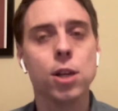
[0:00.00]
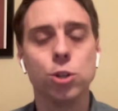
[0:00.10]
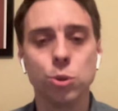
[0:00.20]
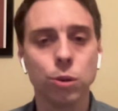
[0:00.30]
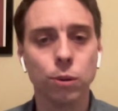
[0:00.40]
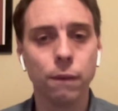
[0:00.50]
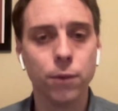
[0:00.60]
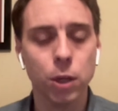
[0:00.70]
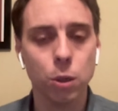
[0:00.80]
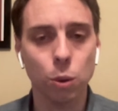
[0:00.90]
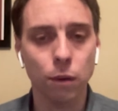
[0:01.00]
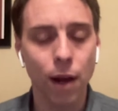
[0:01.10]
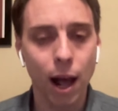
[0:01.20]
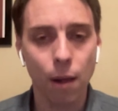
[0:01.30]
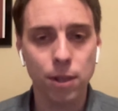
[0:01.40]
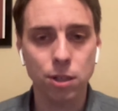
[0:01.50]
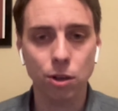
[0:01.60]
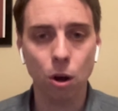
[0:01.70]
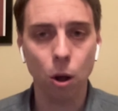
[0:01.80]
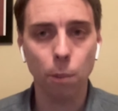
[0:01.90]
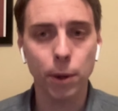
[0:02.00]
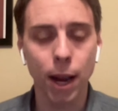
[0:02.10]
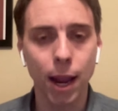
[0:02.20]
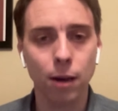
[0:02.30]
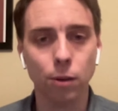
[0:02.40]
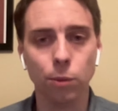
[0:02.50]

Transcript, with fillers: do a review of how this has all been handled.